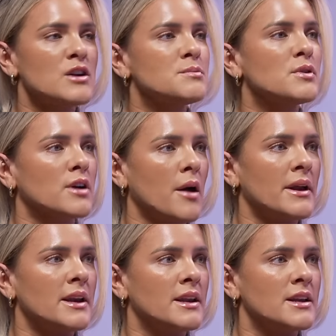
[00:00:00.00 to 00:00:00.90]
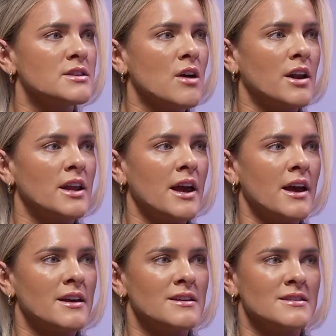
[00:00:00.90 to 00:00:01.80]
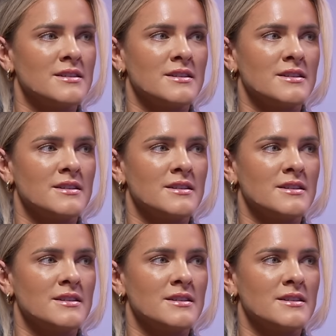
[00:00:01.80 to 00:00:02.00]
How's your book going? You started it yet?